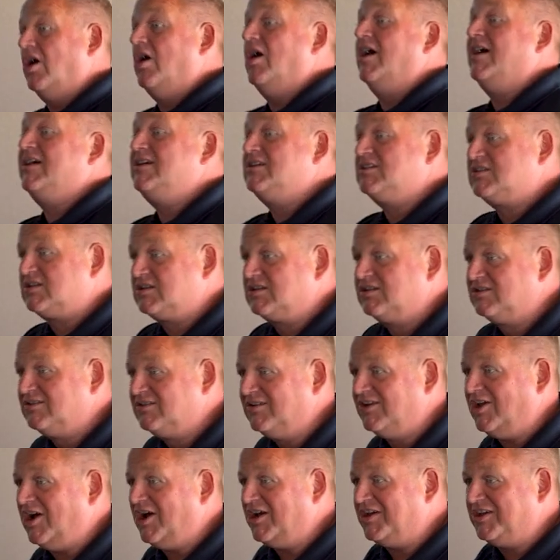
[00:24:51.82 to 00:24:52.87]
guys,
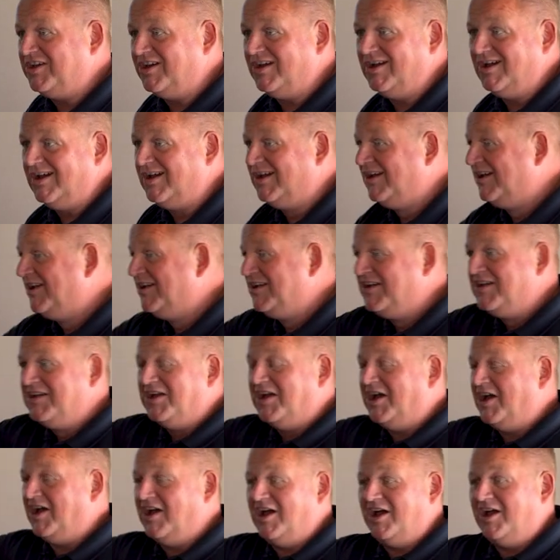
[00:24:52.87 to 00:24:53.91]
like a,
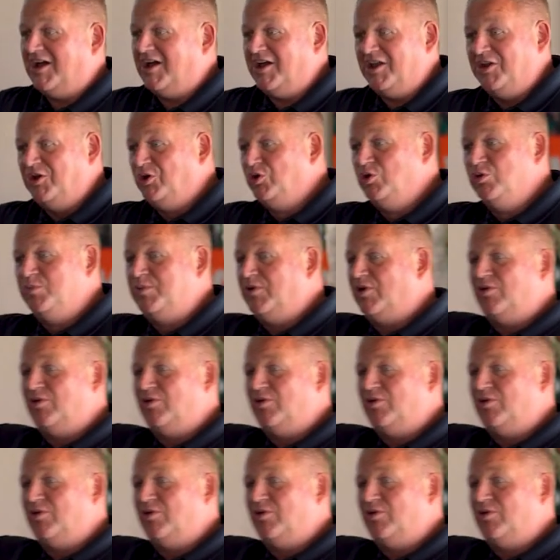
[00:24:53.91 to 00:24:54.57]
a, an Uber